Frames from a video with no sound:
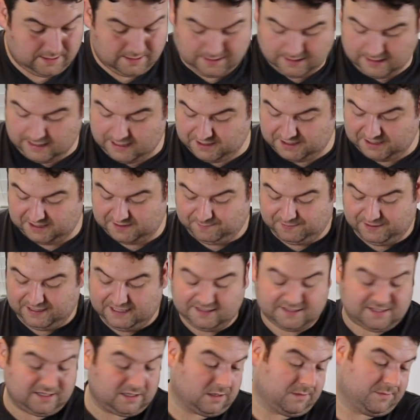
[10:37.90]
and just
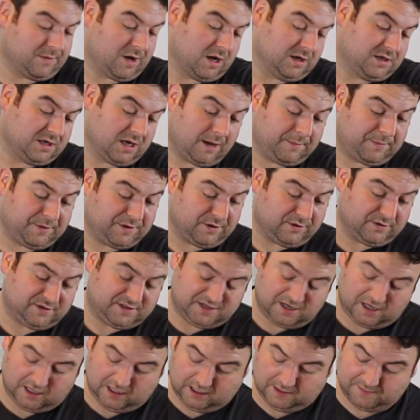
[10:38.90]
placing them on top of those
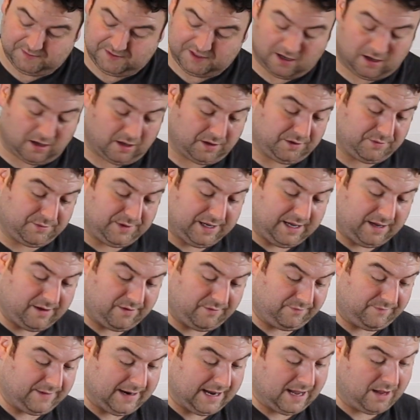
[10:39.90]
dollops all the way
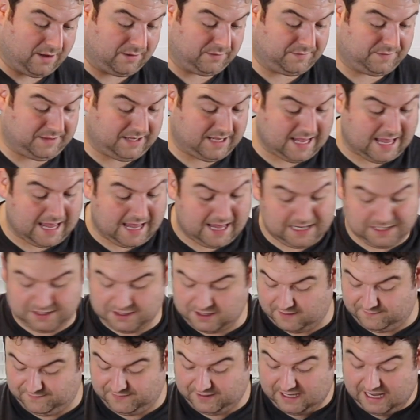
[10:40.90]
around the
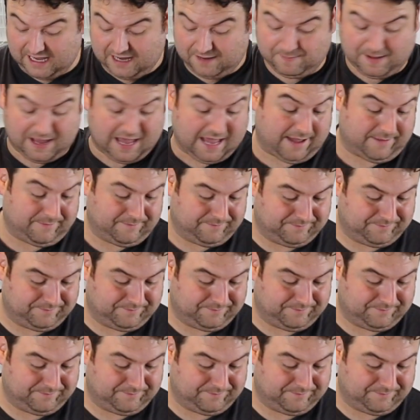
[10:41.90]
edge of the cake pie.